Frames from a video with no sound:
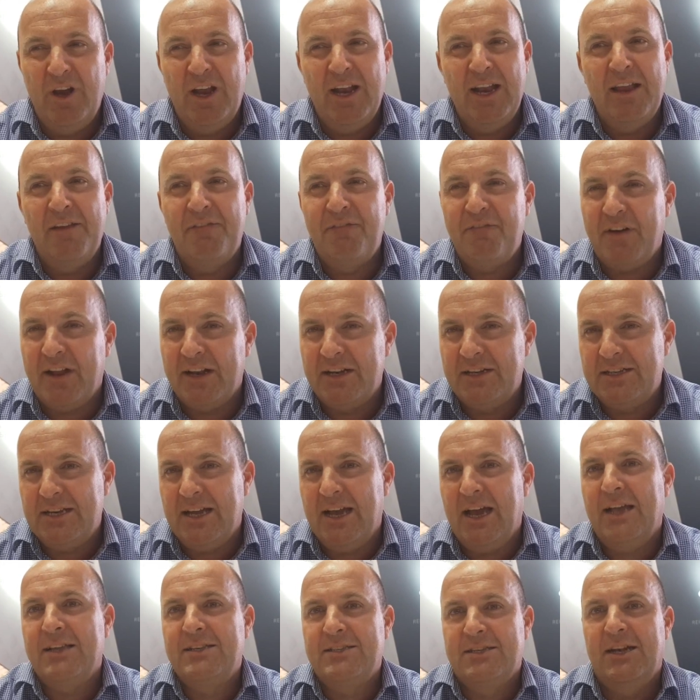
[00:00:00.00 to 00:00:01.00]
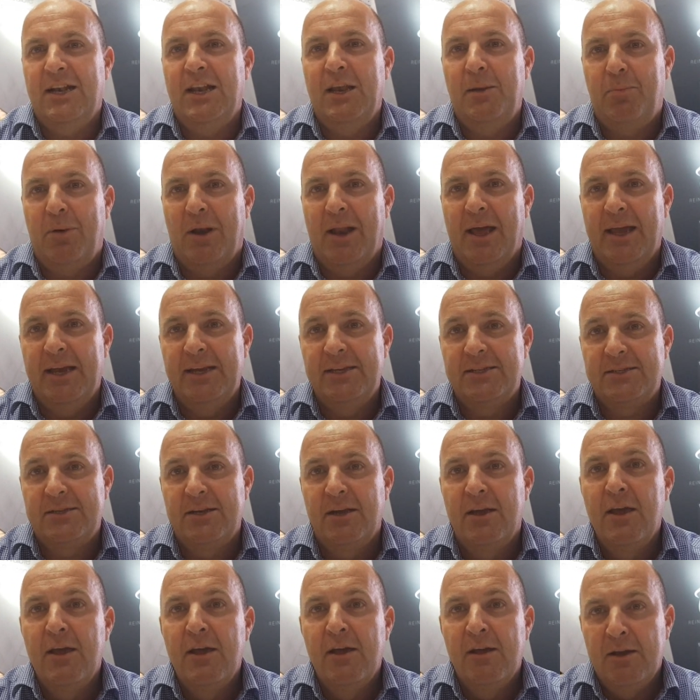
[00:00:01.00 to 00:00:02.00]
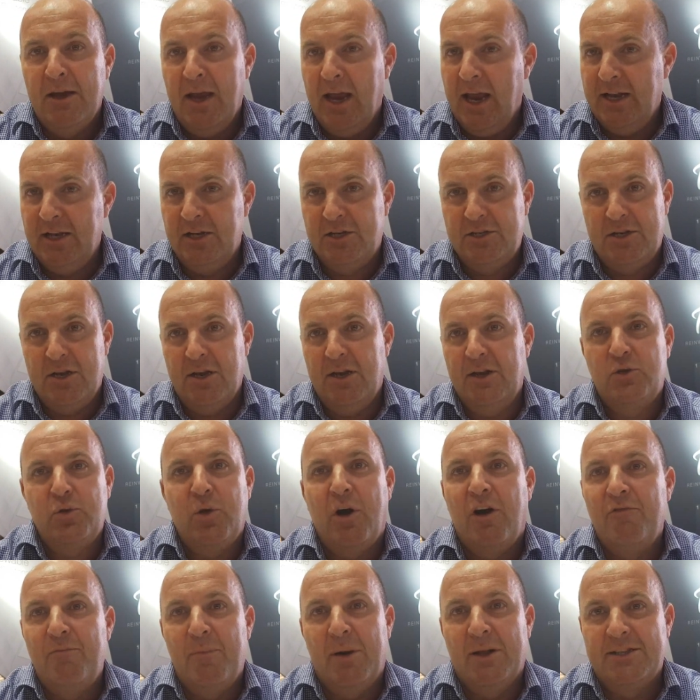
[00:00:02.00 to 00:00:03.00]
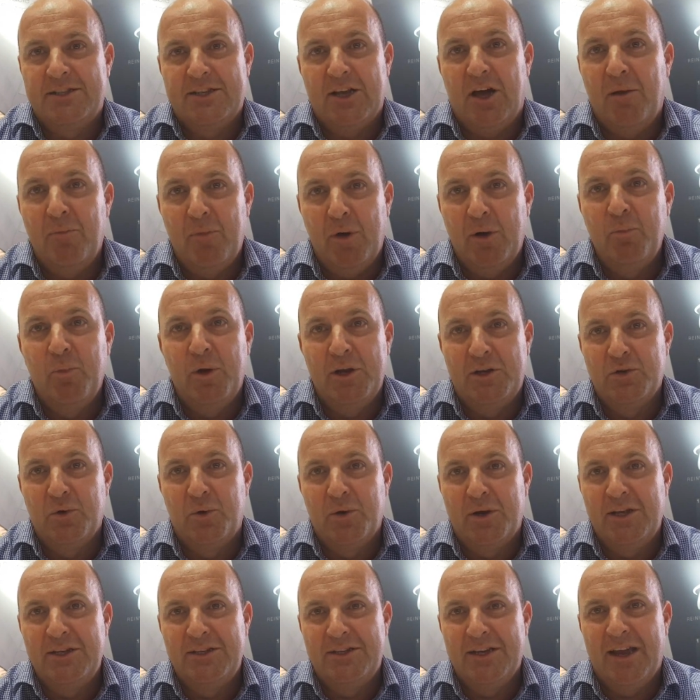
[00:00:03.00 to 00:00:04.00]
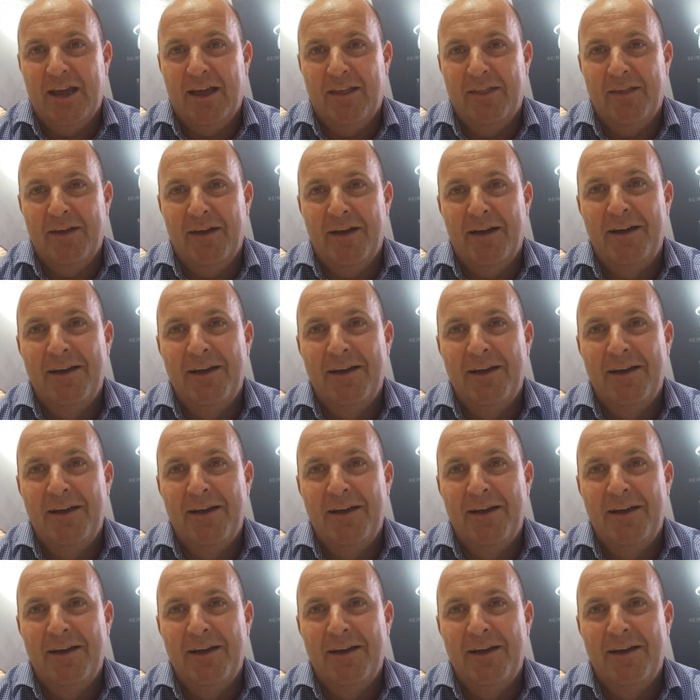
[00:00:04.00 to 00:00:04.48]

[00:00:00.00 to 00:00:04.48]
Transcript: really fantastically placed. In 12 months' time when we're talking together,